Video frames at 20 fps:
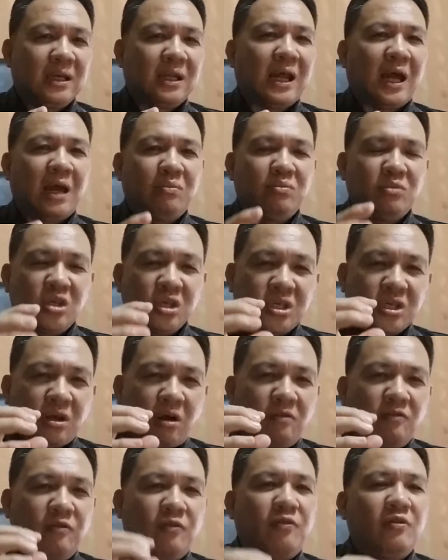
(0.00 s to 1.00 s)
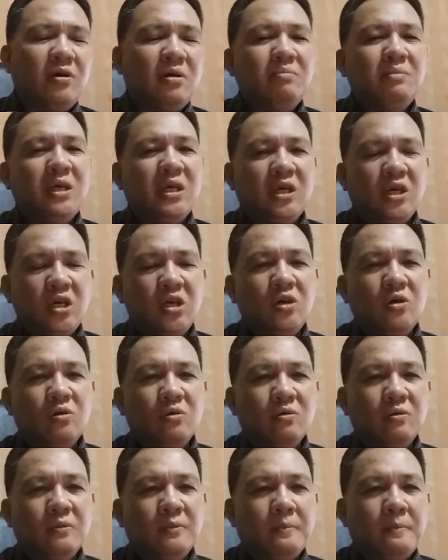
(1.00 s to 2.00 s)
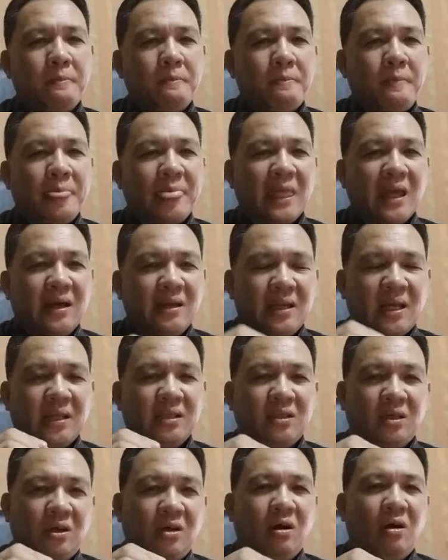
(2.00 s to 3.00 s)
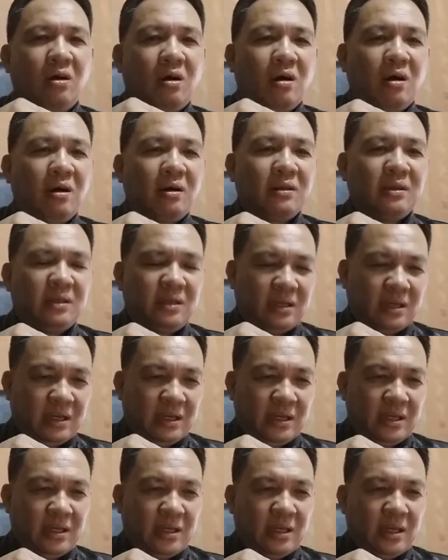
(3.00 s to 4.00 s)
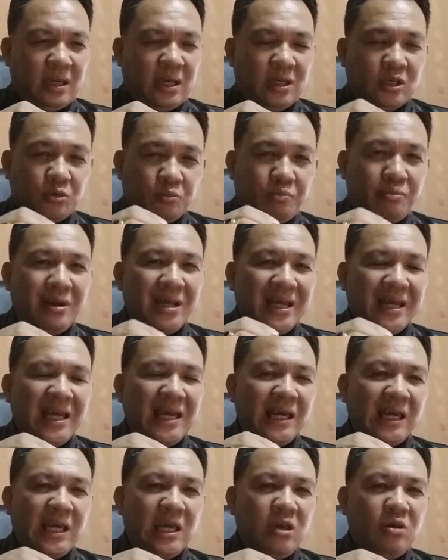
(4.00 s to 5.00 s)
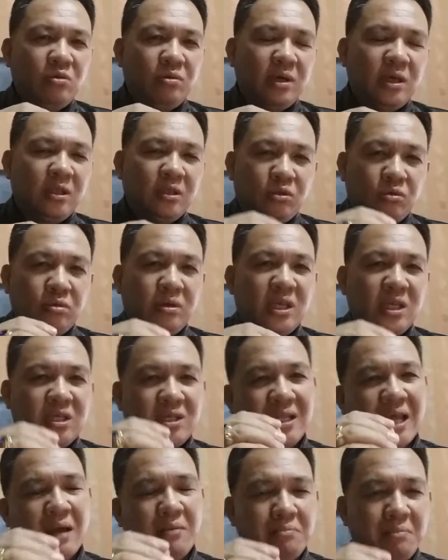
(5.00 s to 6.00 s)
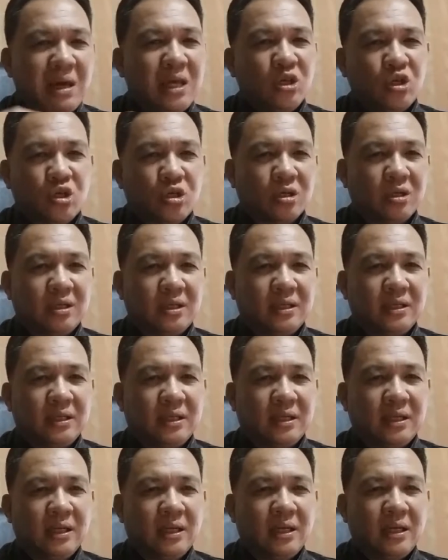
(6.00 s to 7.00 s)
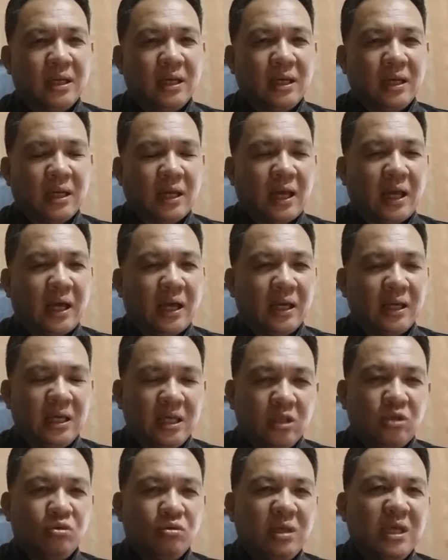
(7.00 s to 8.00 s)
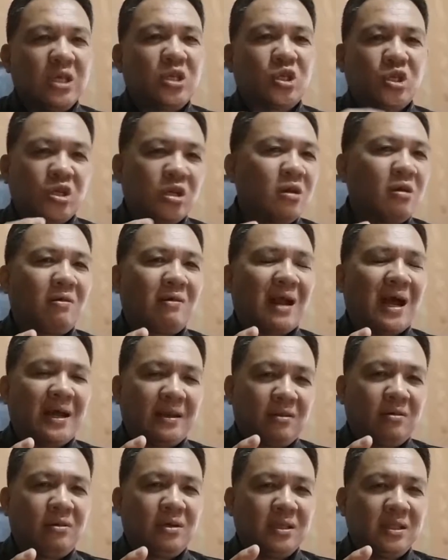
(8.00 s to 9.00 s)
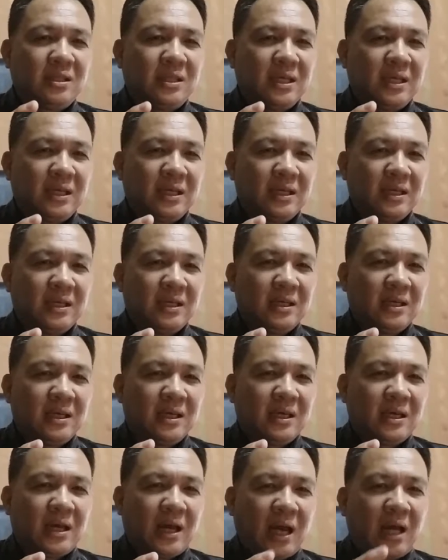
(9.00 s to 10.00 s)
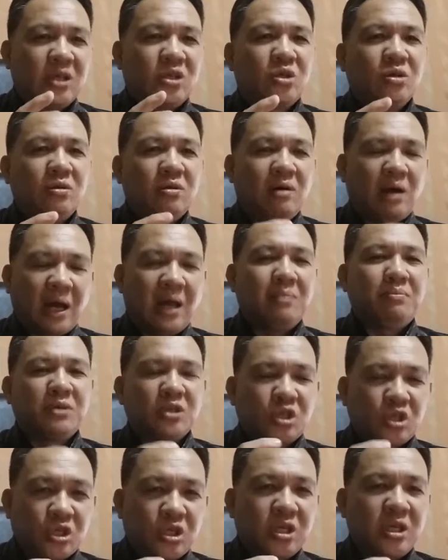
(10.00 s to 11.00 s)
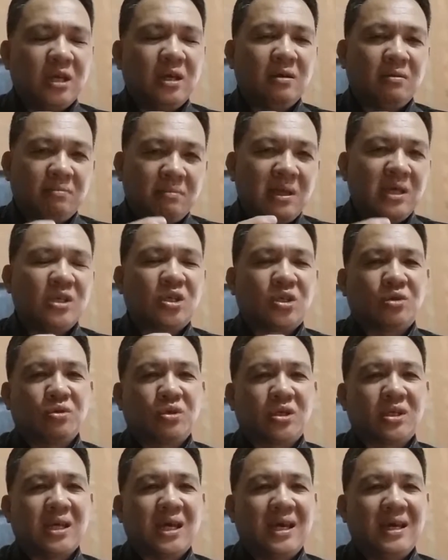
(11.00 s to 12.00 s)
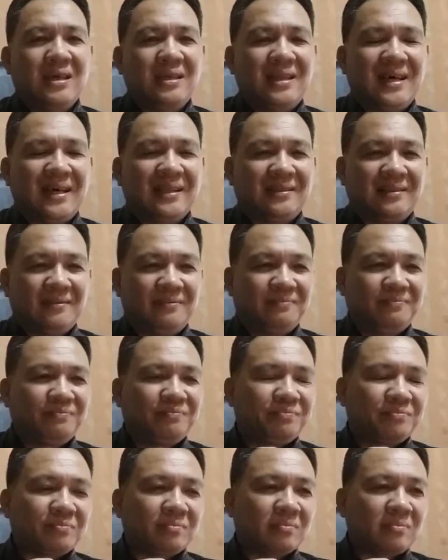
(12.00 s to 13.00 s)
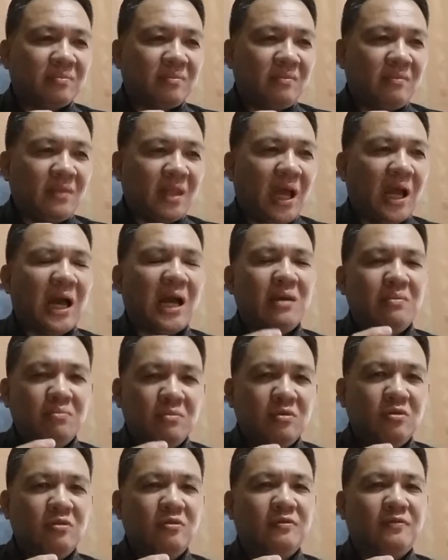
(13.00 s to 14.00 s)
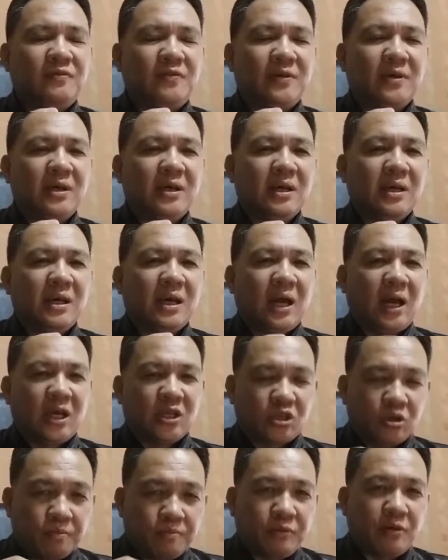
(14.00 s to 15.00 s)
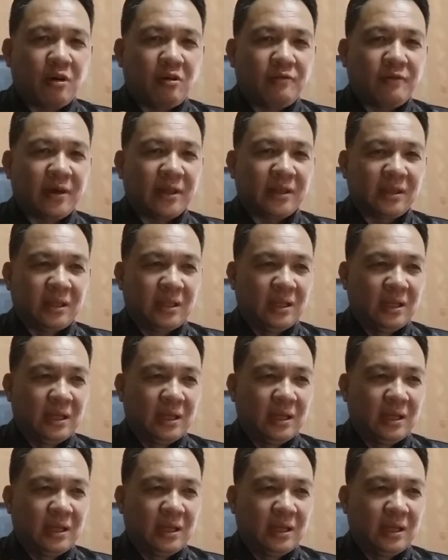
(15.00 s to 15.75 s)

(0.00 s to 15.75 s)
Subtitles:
Now, I'm just confirming you that God is bringing you into this dimension, into this seer anointing. As you know, I'm a seer, means to say that I move as a prophet